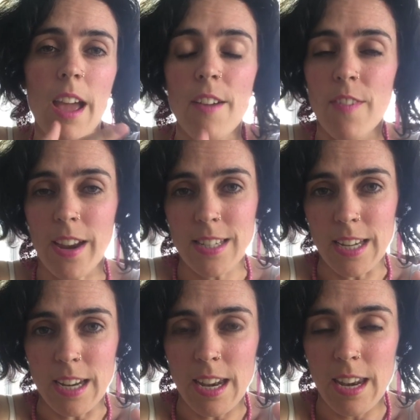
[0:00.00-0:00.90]

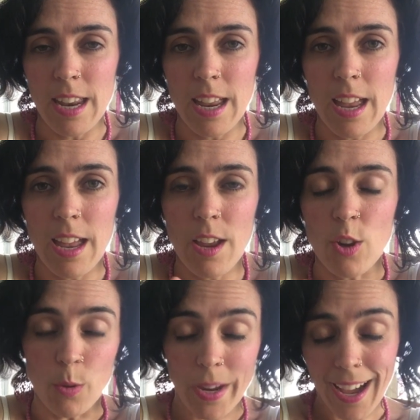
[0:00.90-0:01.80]
affected
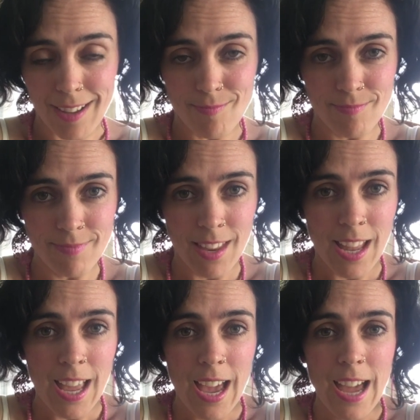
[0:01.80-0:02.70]
who we are.
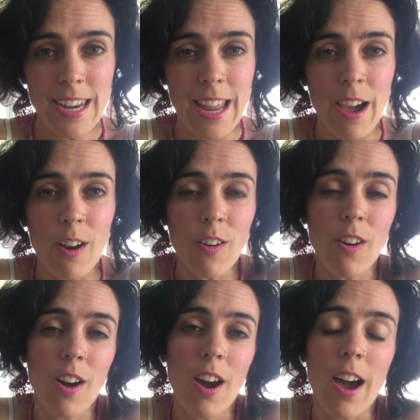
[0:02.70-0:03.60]

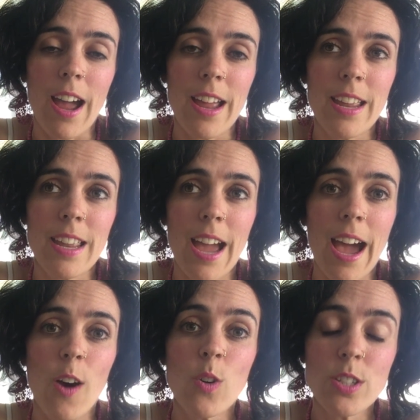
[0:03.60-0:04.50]
Now, I
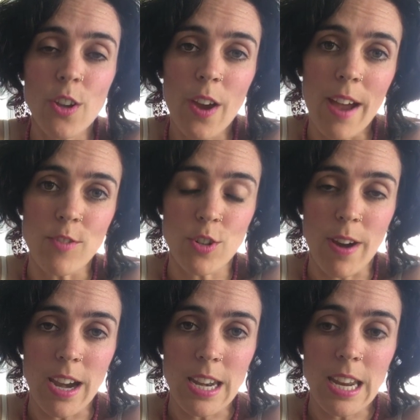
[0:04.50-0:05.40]
also have
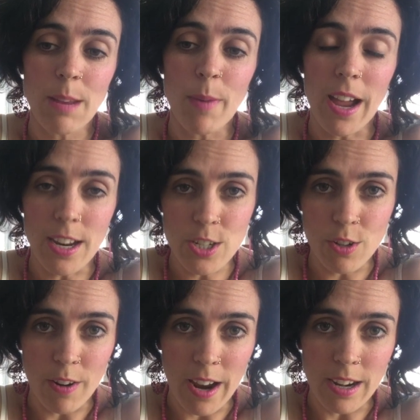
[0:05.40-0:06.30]
training. My
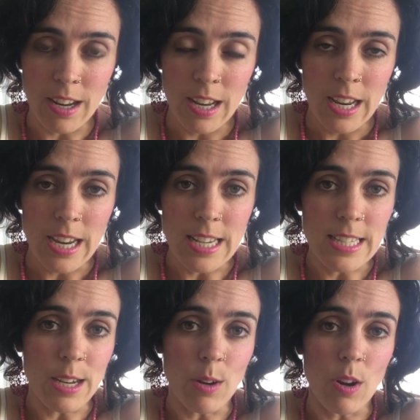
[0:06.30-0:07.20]
undergrad is
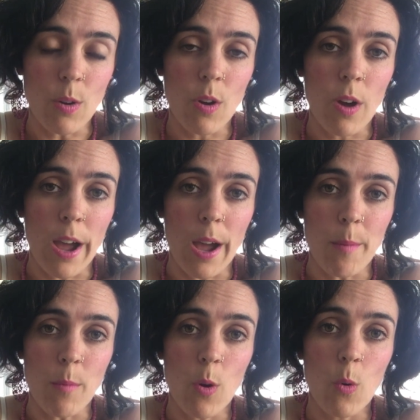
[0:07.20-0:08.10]
in
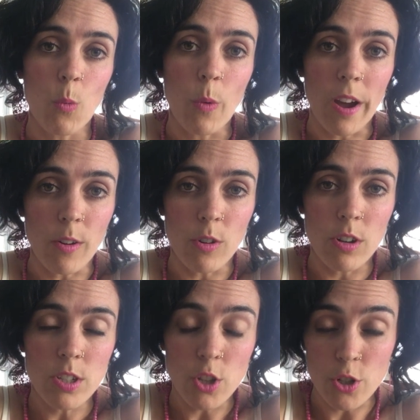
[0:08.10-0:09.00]

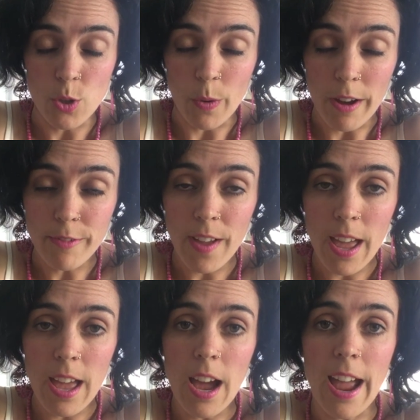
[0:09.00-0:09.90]
social
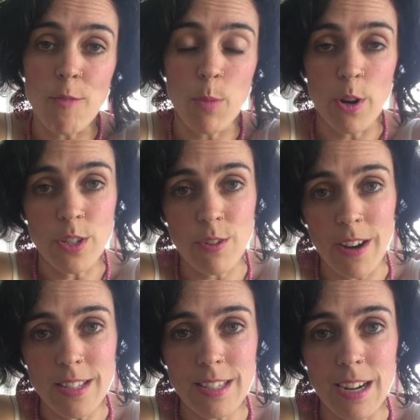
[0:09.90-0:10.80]
welfare. I have
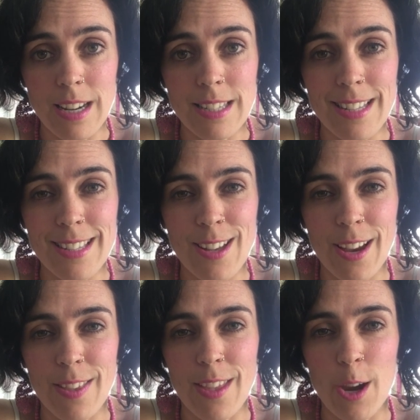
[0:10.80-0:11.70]
postgrad studies in
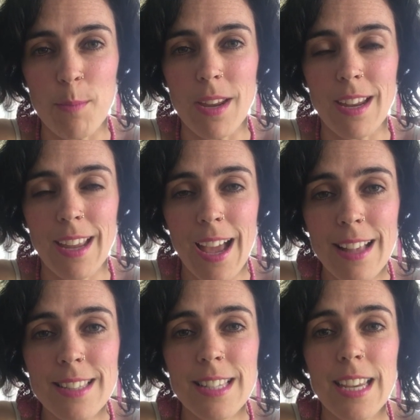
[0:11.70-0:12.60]
psychotherapy and
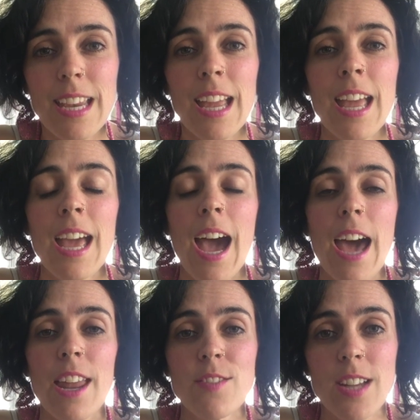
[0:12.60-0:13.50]
counselling,
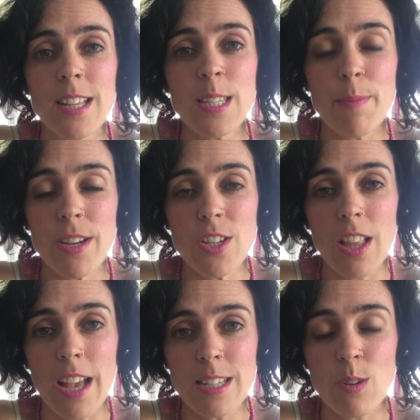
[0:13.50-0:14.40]
and I've done
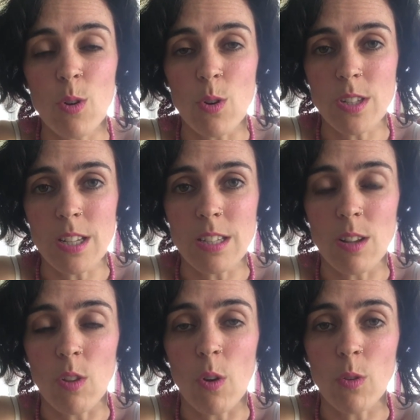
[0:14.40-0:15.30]
specialised courses
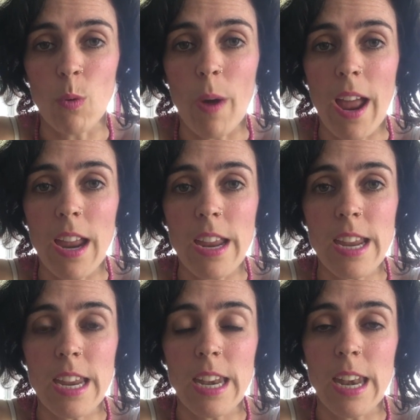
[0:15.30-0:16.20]
along the way
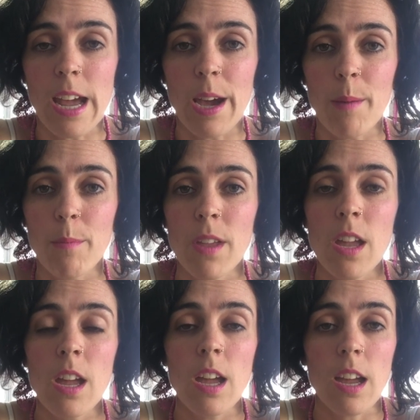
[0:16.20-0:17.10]
in
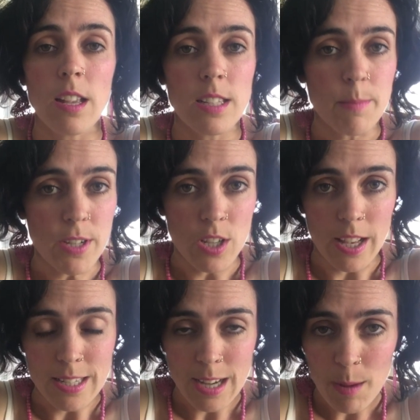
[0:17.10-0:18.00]

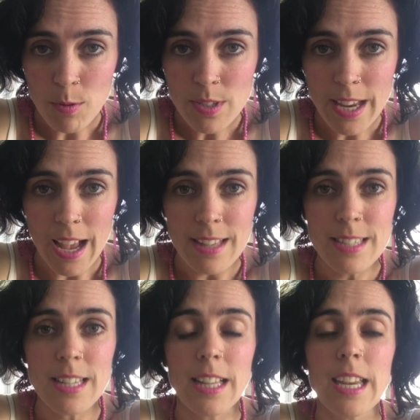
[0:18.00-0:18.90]
specialised couples
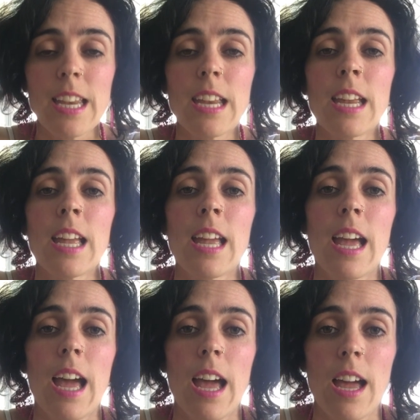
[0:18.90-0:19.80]
counselling,
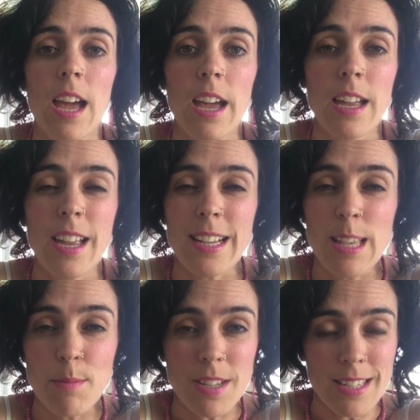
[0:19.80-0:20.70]

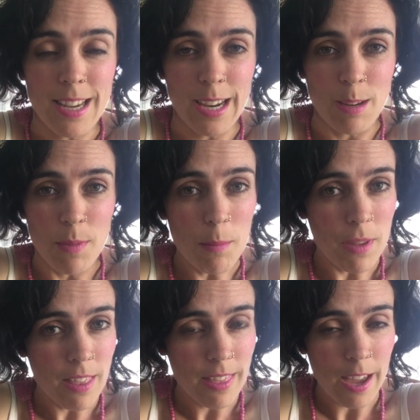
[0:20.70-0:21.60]
acceptance and
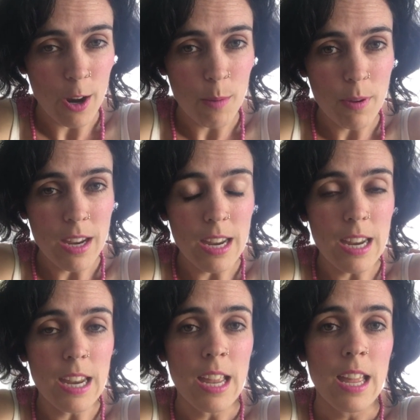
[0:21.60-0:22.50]
commitment
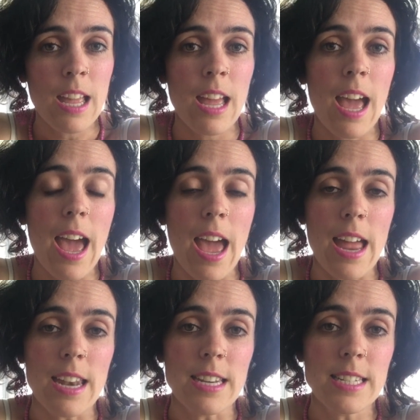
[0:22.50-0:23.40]
therapy,
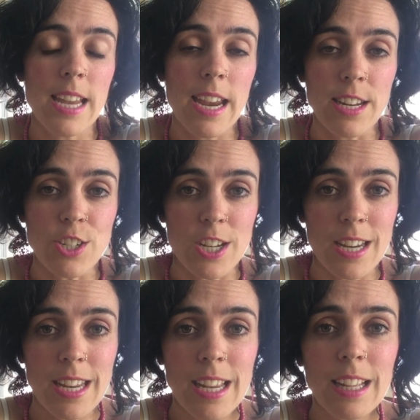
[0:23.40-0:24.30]
and energy
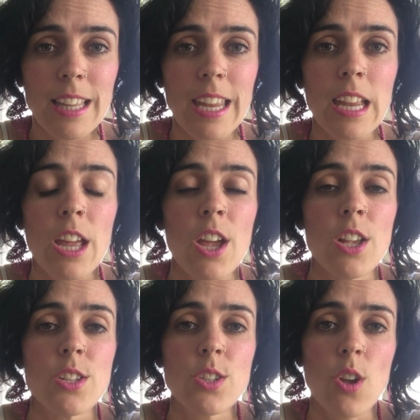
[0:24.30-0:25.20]
healing.
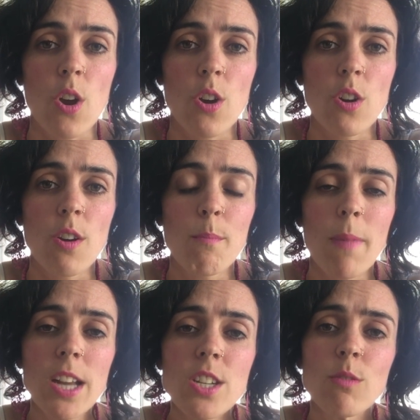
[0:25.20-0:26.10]
So
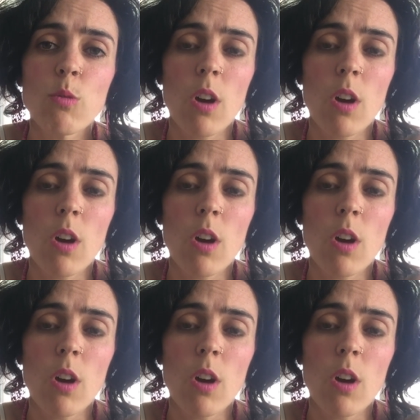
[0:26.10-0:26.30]
much of